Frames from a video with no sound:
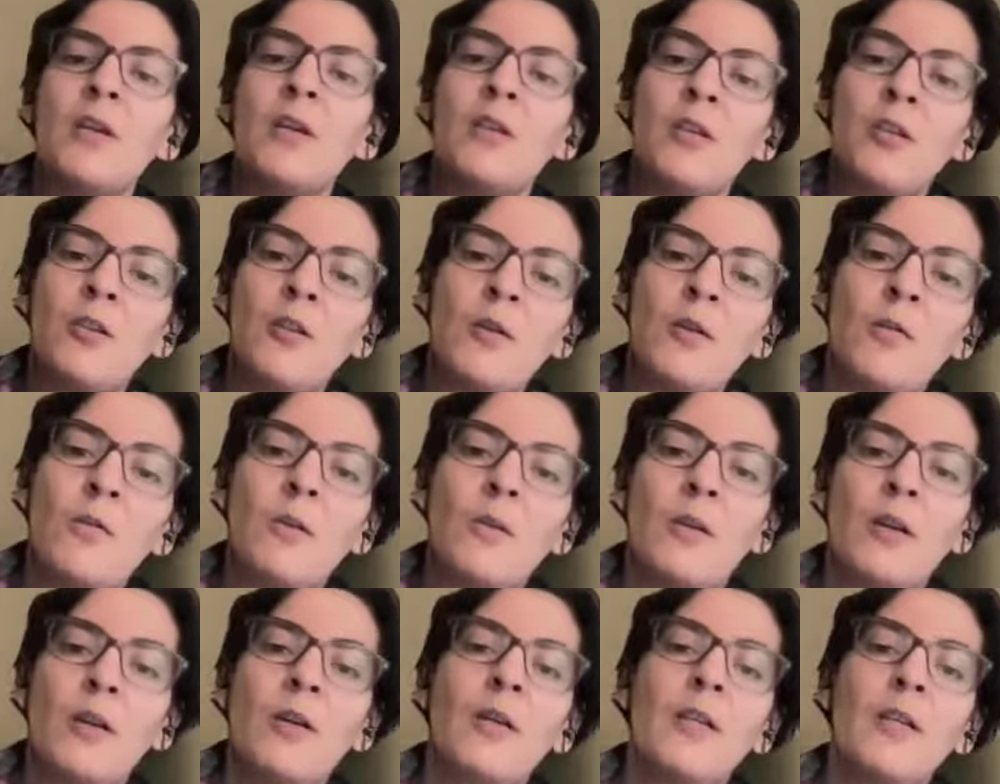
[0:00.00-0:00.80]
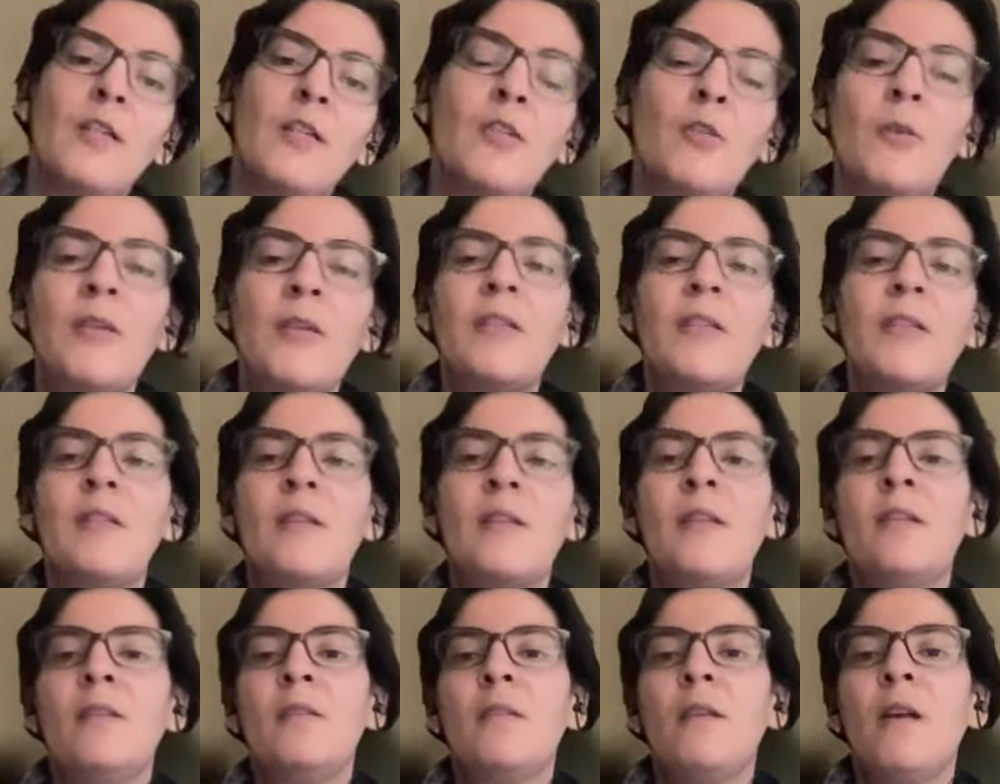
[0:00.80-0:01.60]

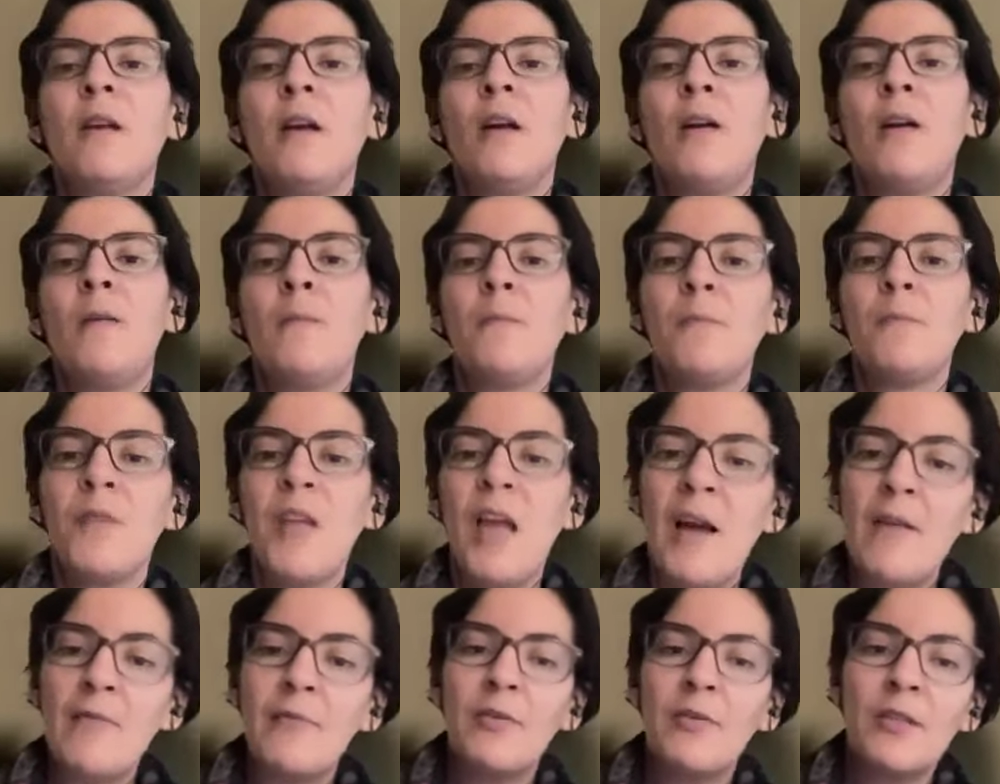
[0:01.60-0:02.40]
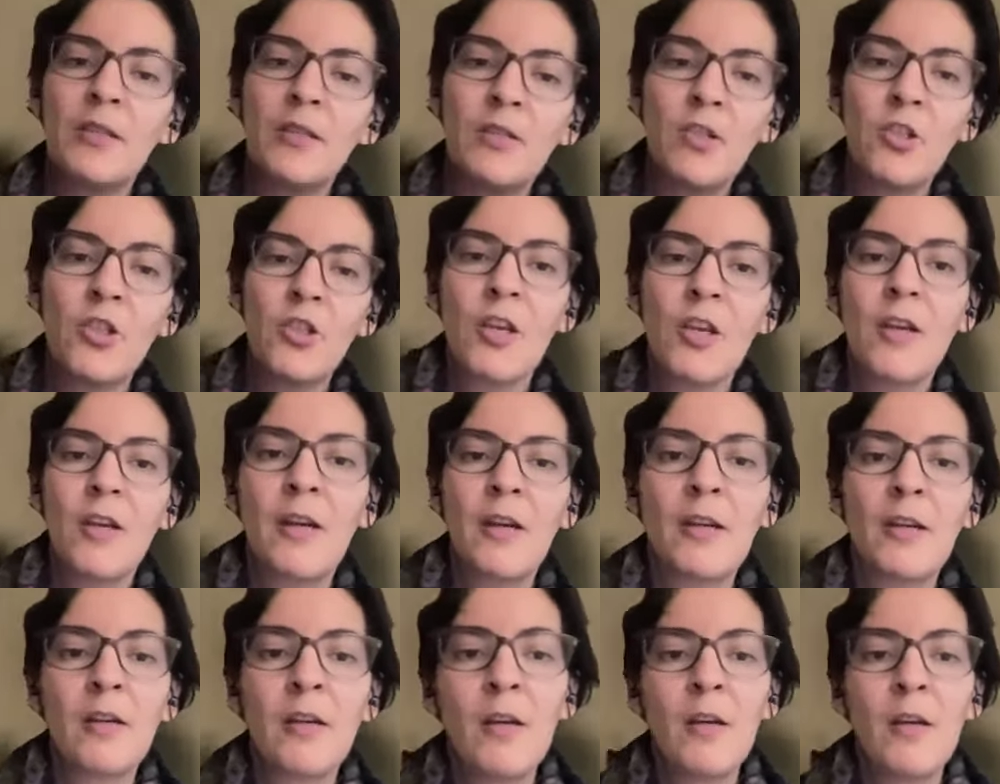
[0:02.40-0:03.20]
increasing the African
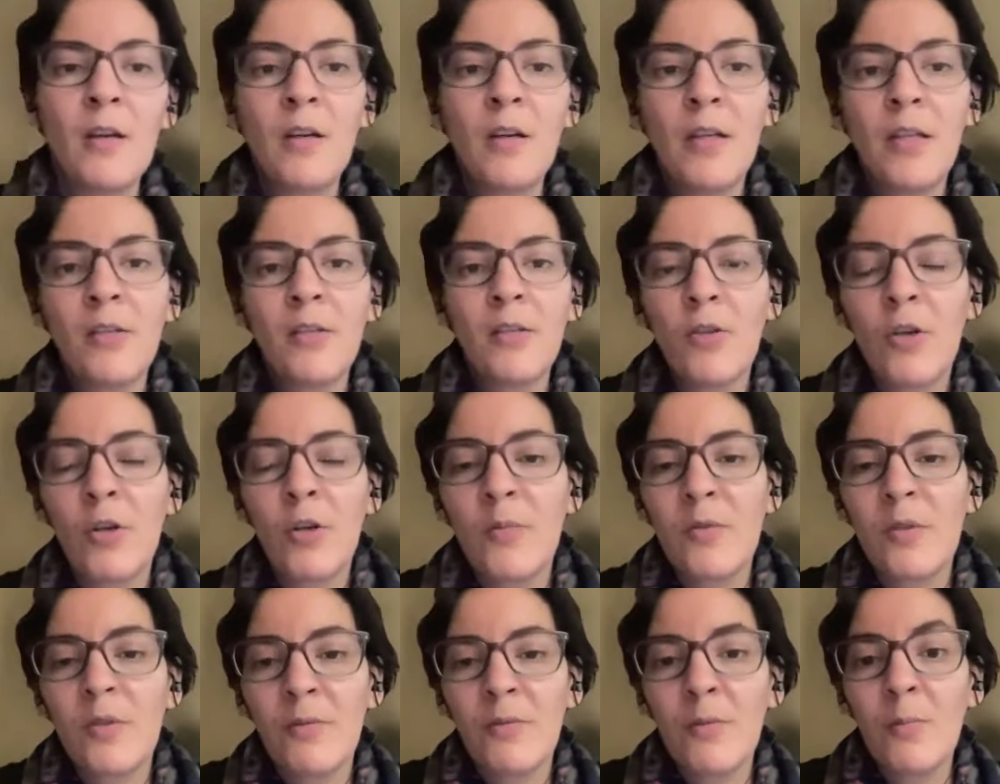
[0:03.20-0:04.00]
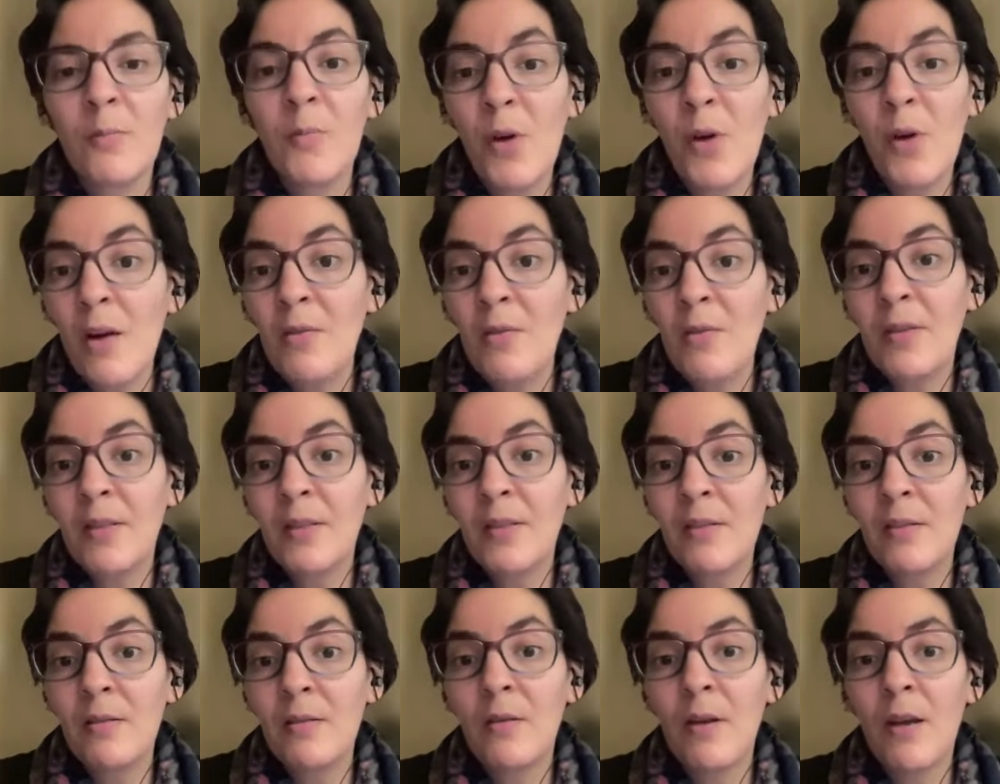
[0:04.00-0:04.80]
share in terms of
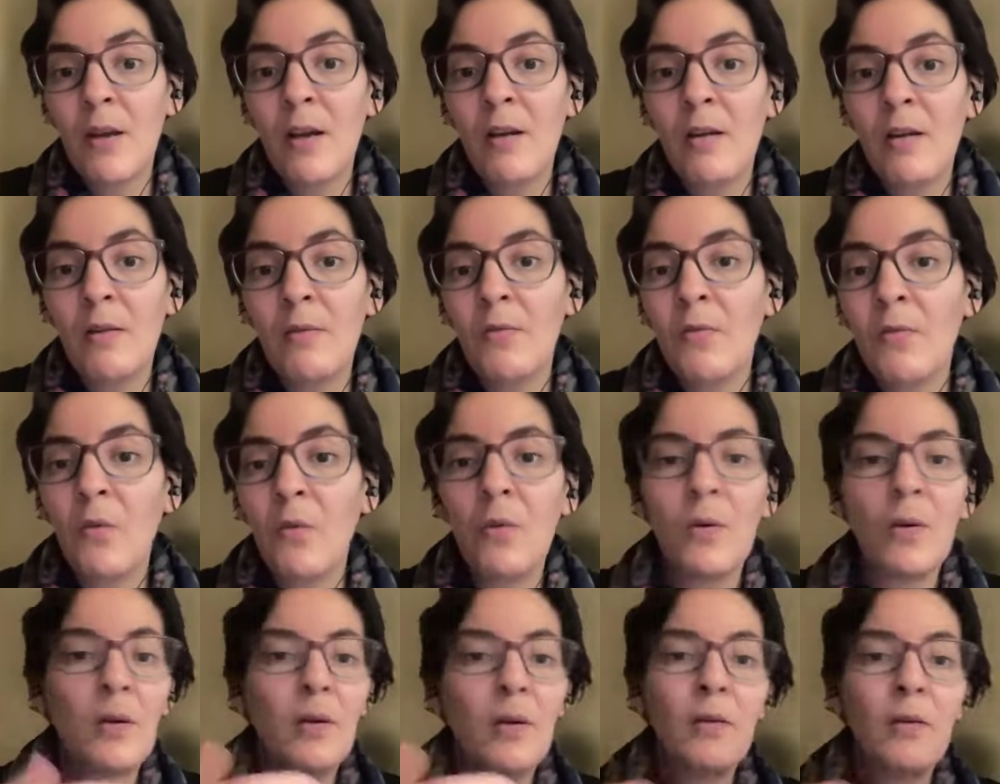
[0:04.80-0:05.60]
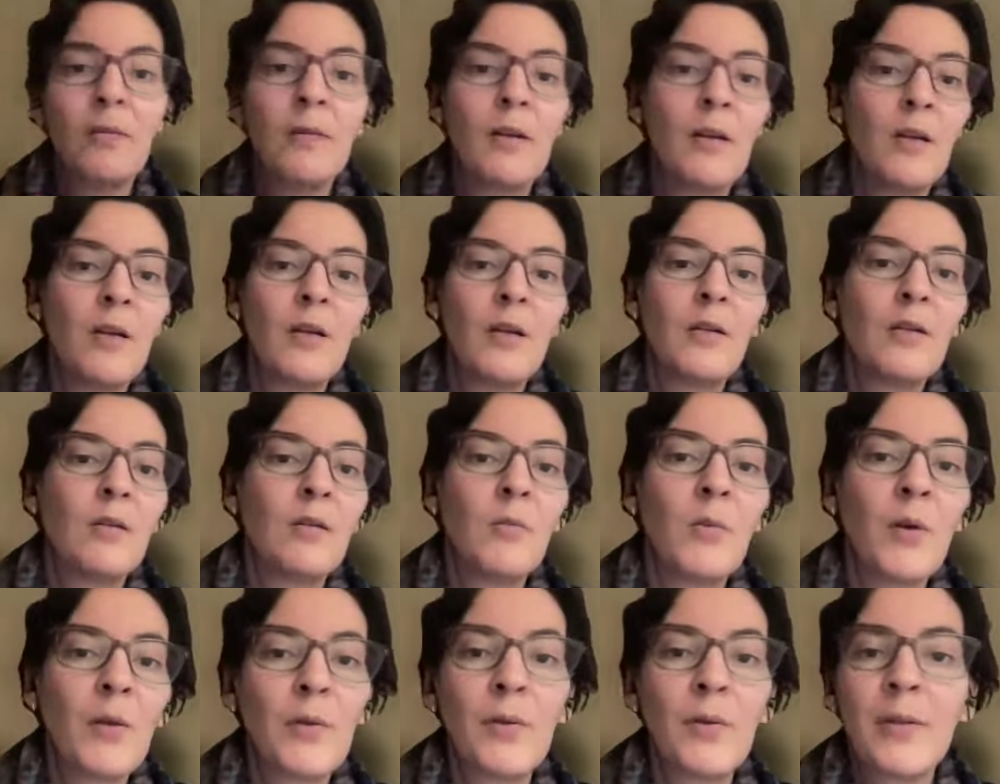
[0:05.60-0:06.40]
profits for
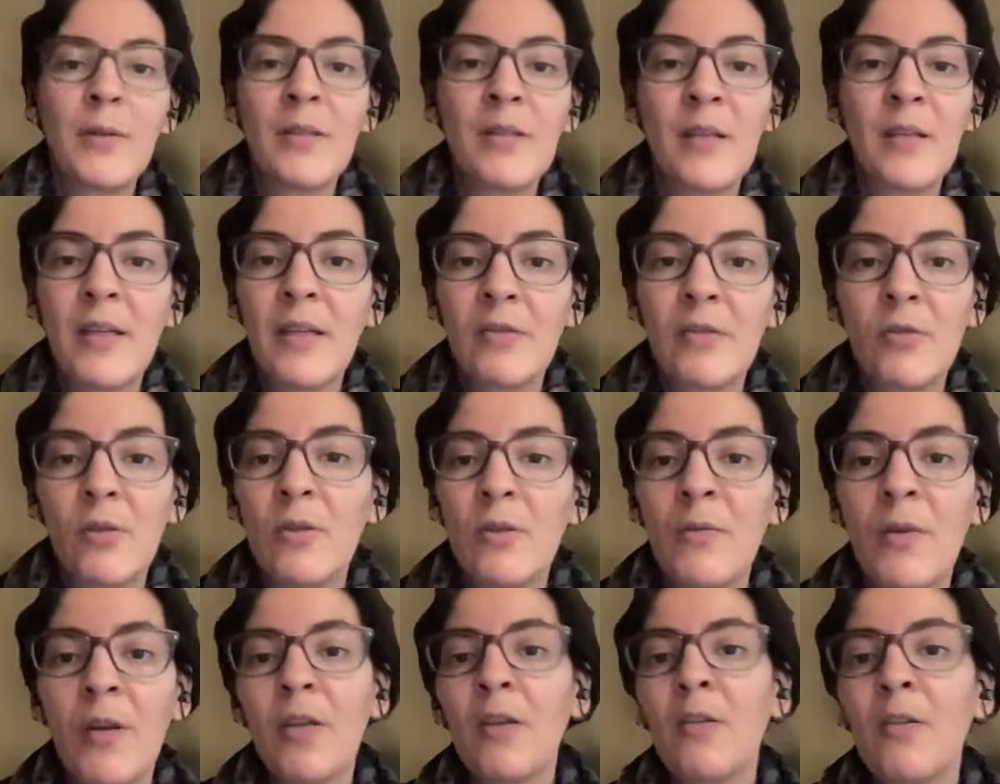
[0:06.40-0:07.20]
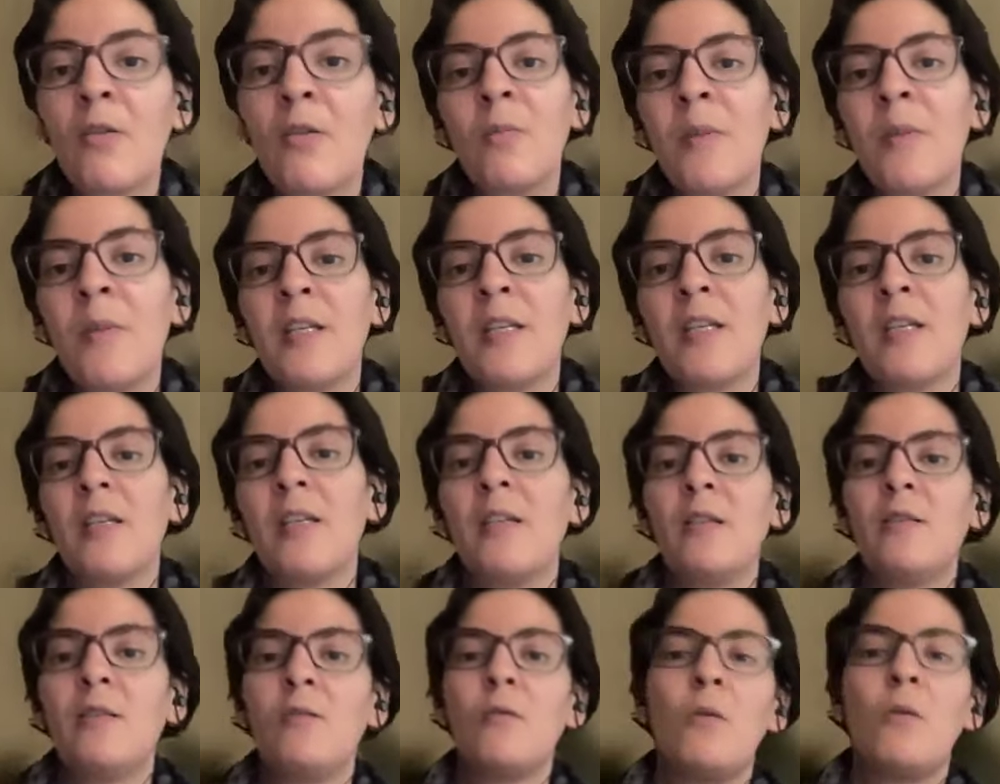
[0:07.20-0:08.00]
whether it's electric vehicle
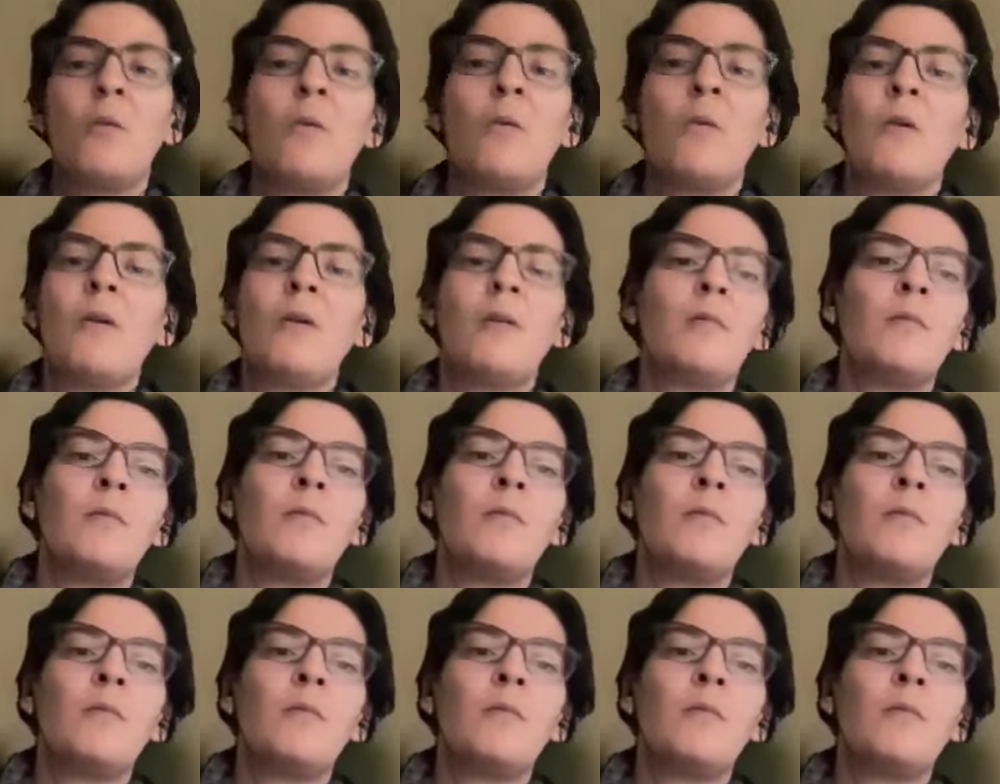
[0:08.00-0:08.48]
making or,